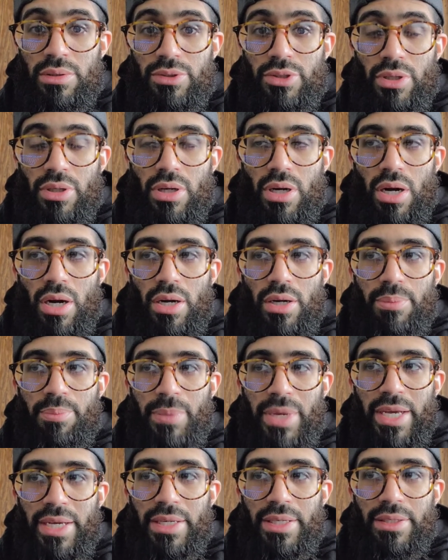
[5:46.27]
your car
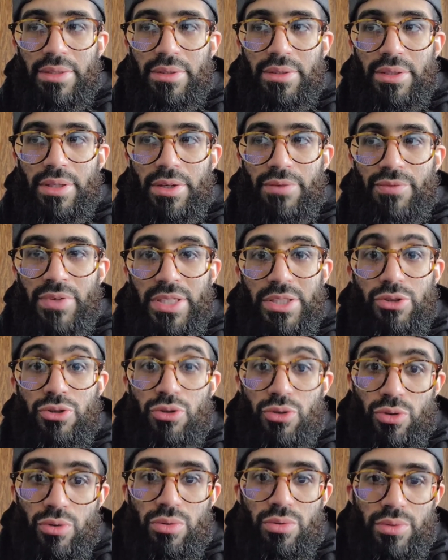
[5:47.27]
may, if it's
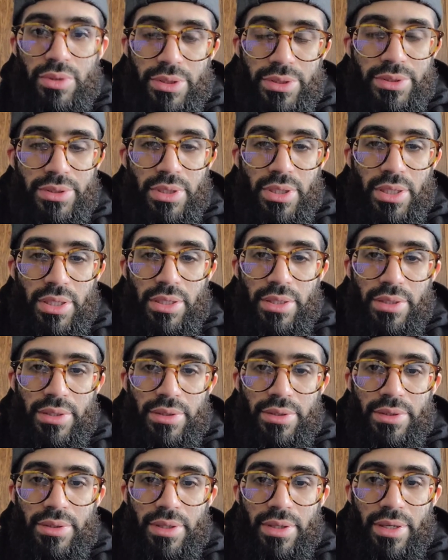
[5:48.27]
new, it's good.
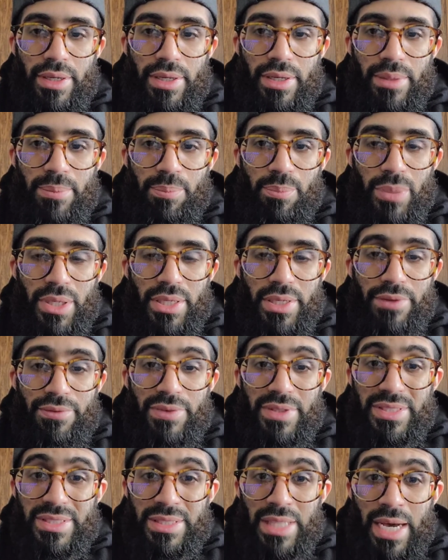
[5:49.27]
But if
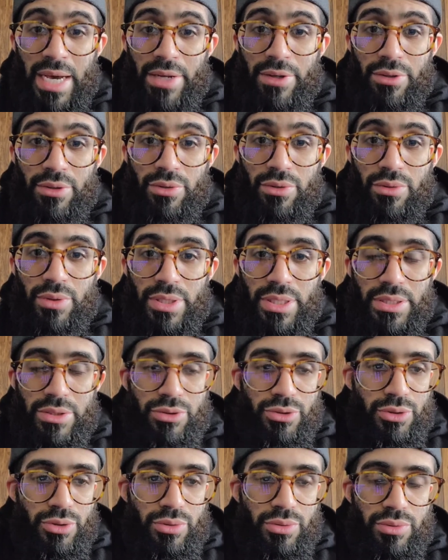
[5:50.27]
it's not new and
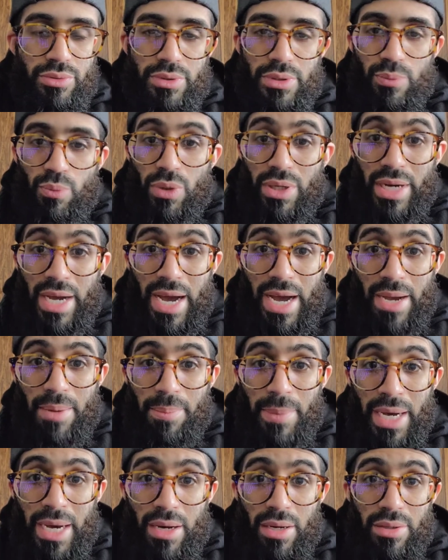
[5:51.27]
it's used with high
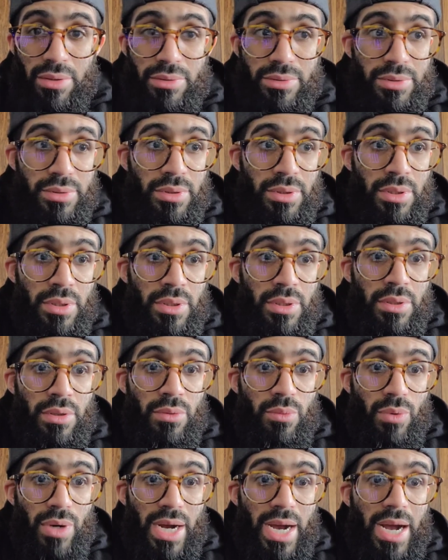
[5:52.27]
mileage
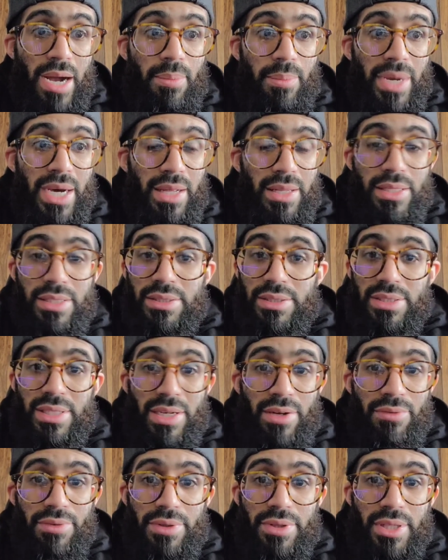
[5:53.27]
and
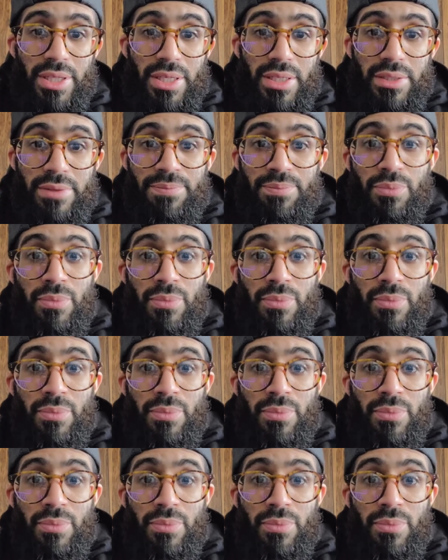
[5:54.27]
everything,